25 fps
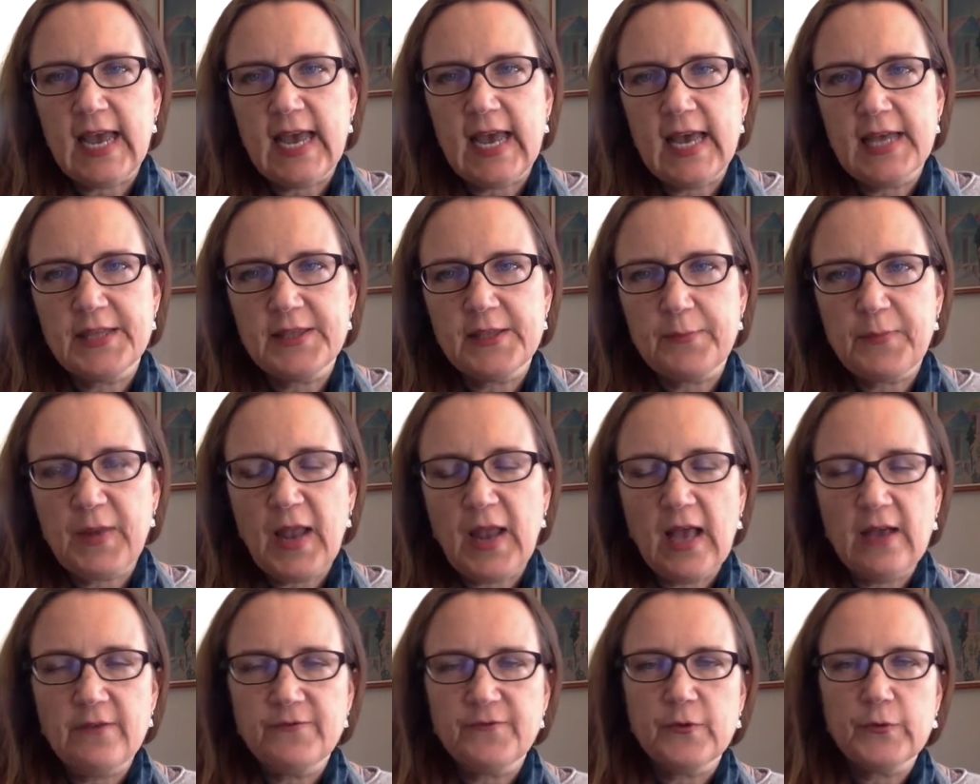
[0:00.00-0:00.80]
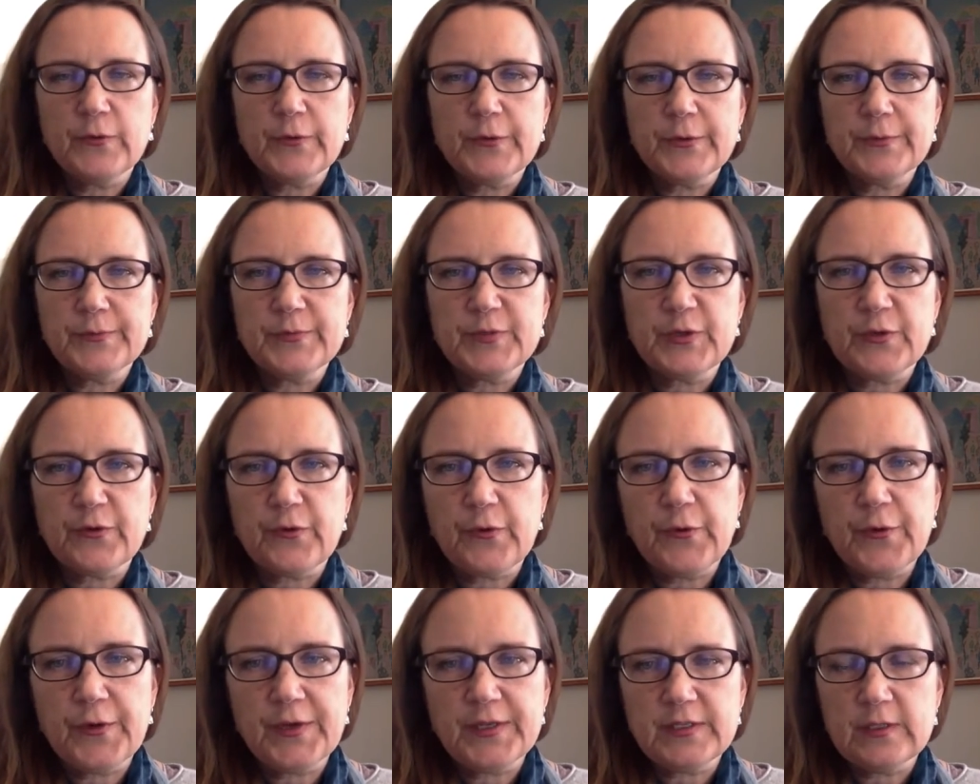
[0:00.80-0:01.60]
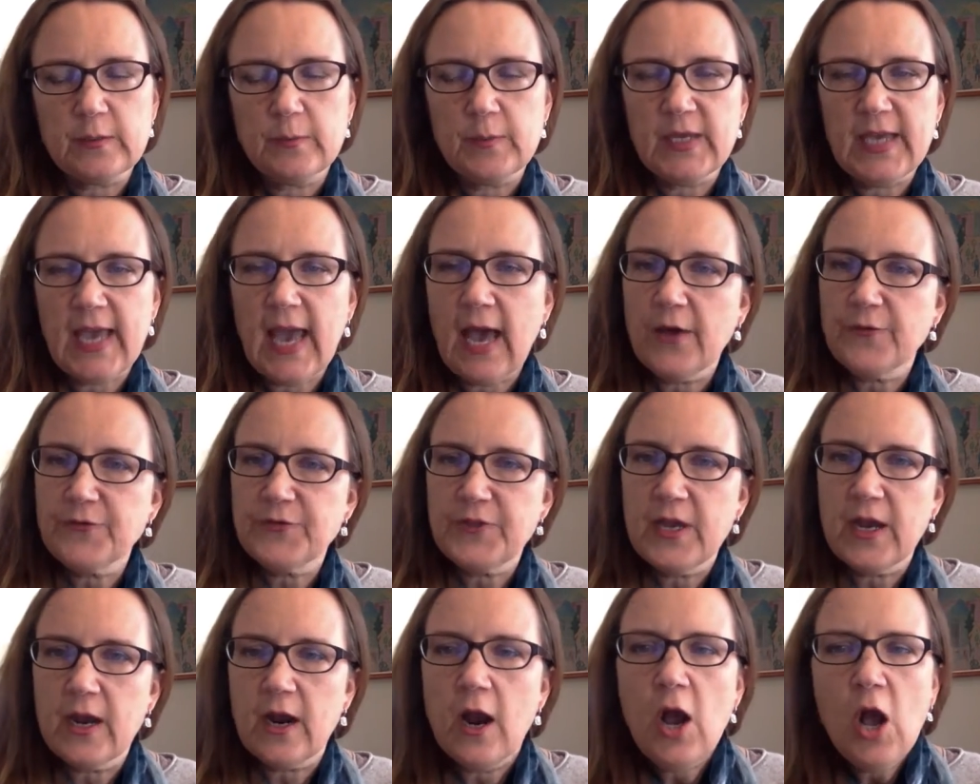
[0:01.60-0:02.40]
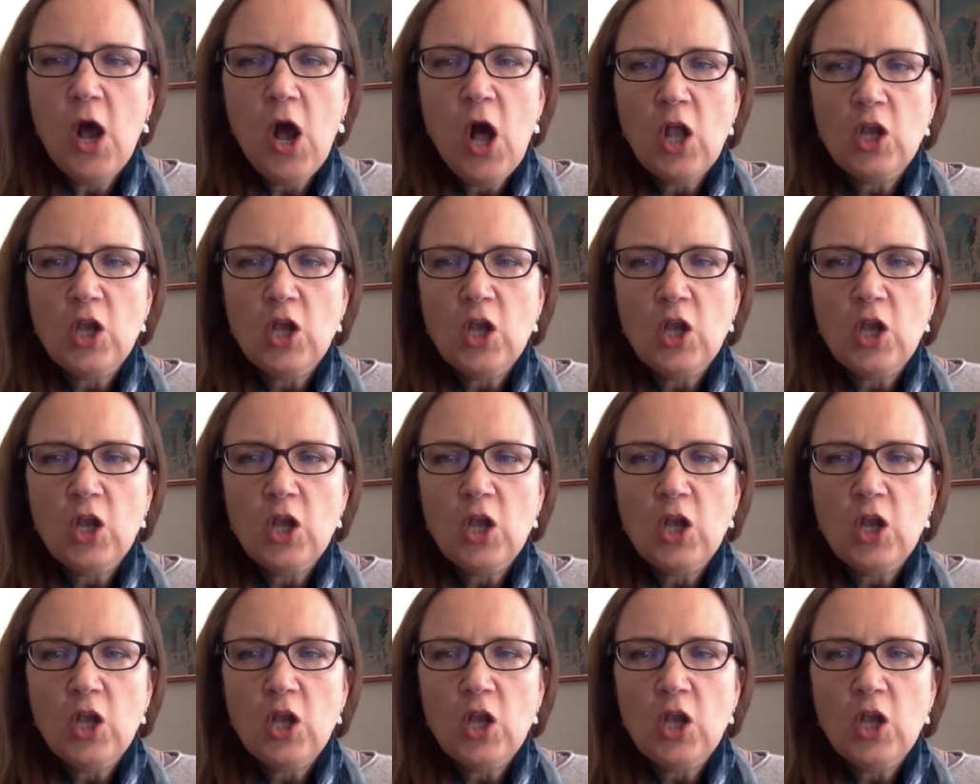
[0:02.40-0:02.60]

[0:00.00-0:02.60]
and the platforms are going to be out there